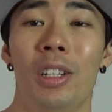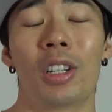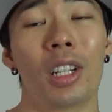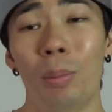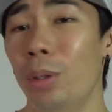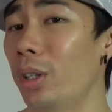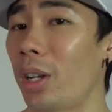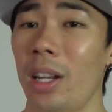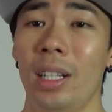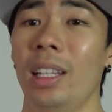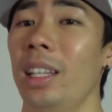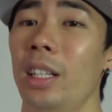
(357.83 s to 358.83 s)
You're gonna put
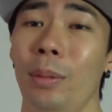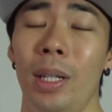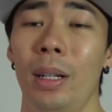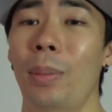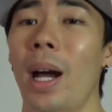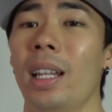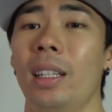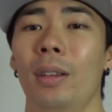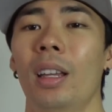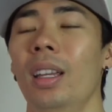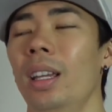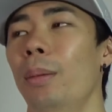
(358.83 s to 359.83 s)
on a little bit of
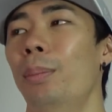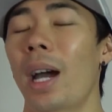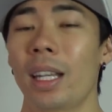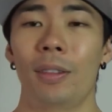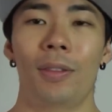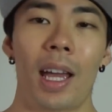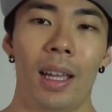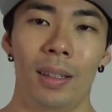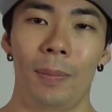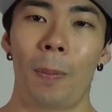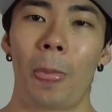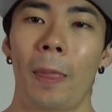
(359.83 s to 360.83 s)
body
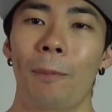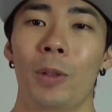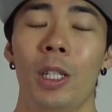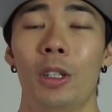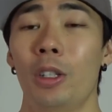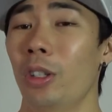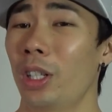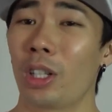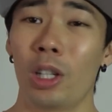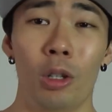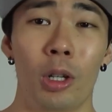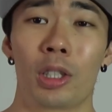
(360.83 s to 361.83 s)
fat. You know, you're in
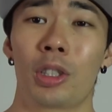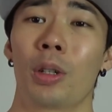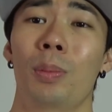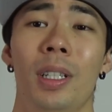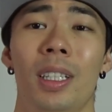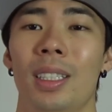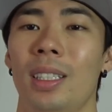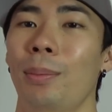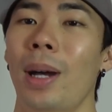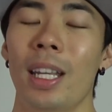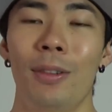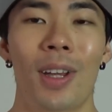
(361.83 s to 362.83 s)
a caloric surplus.
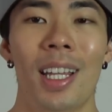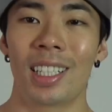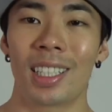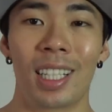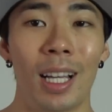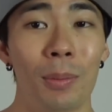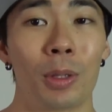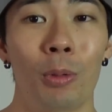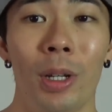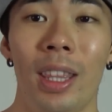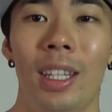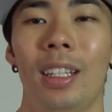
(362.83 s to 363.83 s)
Body just comes
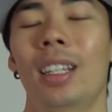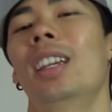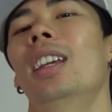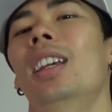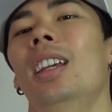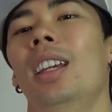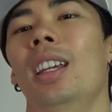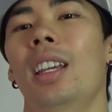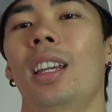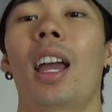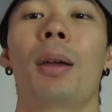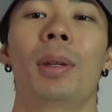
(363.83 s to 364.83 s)
with it.
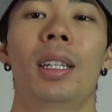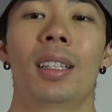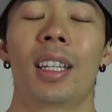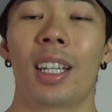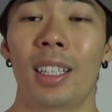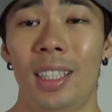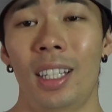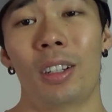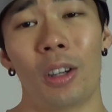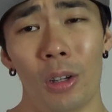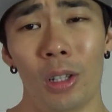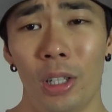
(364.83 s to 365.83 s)
I mean, like I
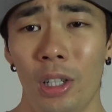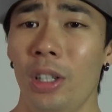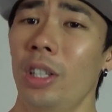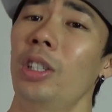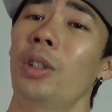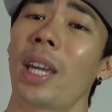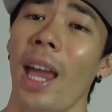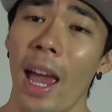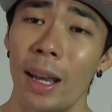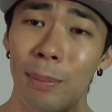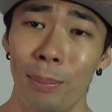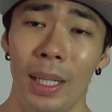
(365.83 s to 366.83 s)
said earlier, you
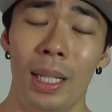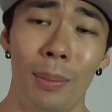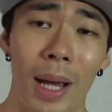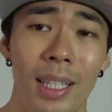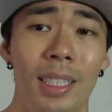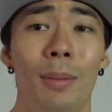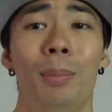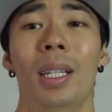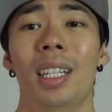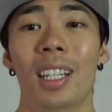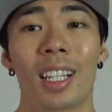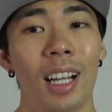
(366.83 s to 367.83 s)
can minimize it,
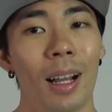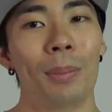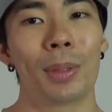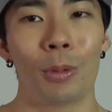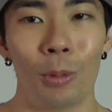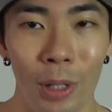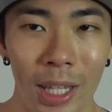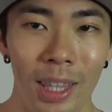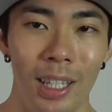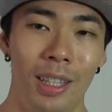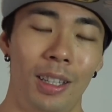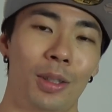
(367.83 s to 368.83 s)
but it comes
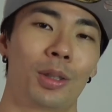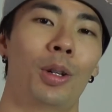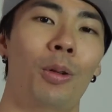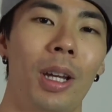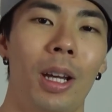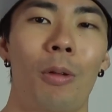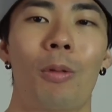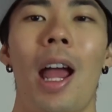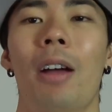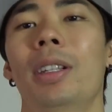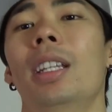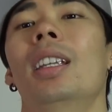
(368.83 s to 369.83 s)
with it. There's no way
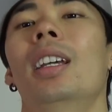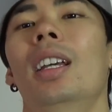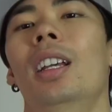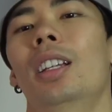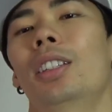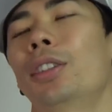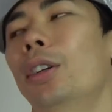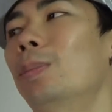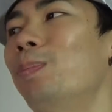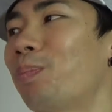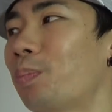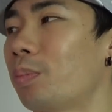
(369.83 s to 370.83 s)
around it.
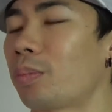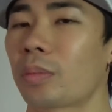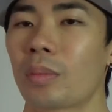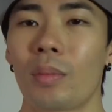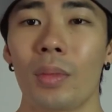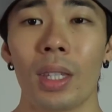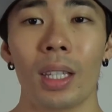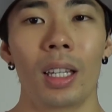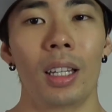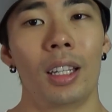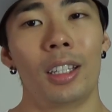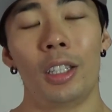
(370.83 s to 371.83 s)
So
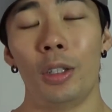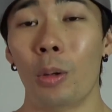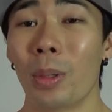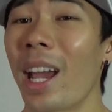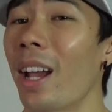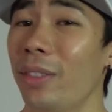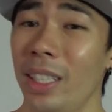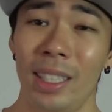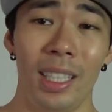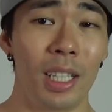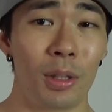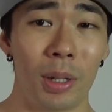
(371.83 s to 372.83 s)
you don't have to
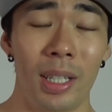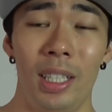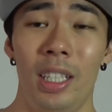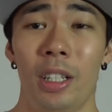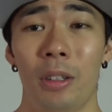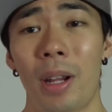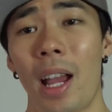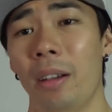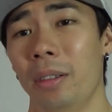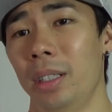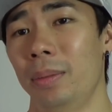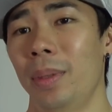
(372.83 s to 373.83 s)
stay shredded year
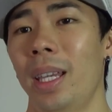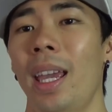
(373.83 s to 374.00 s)
round.